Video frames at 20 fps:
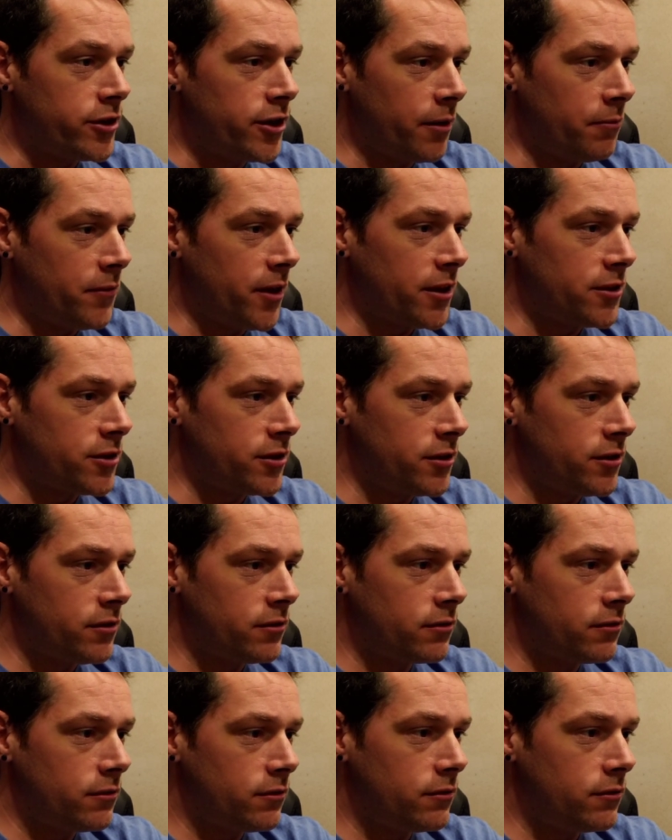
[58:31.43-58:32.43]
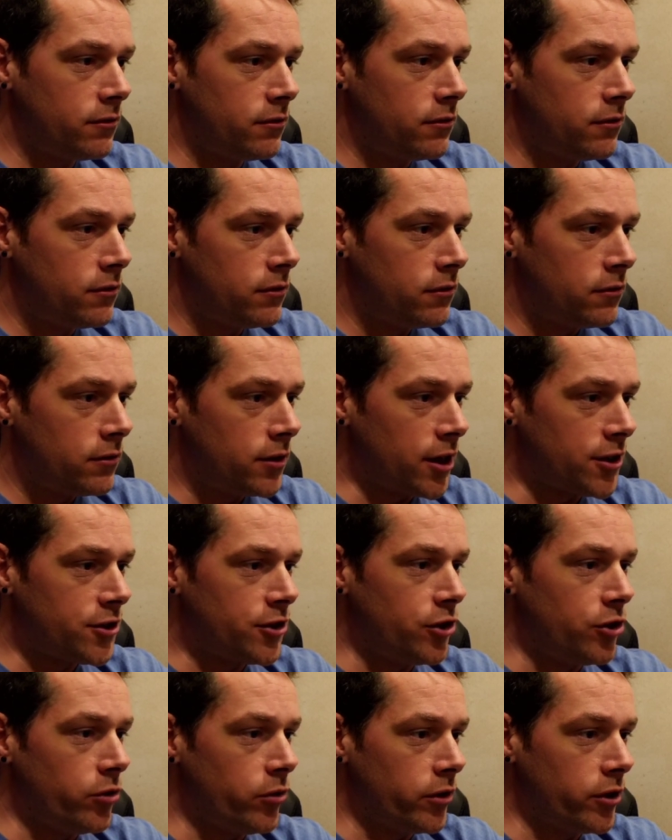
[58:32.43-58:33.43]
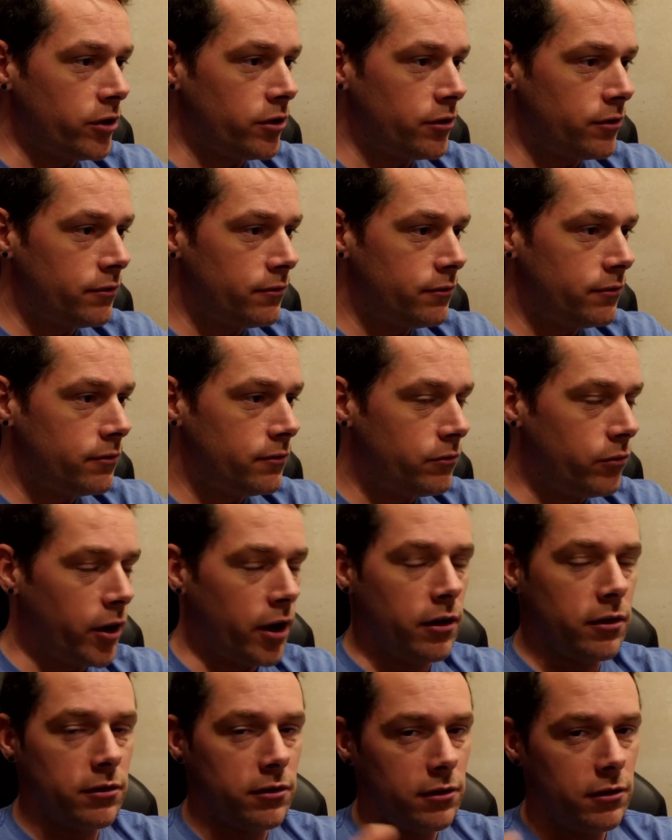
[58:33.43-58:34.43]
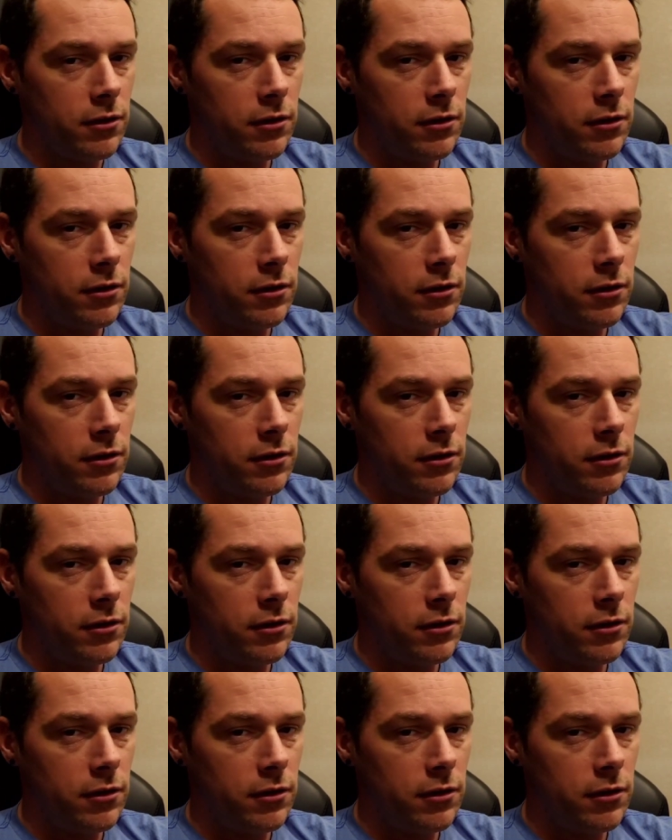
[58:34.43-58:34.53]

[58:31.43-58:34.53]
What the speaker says: Yep, that's the newer, well,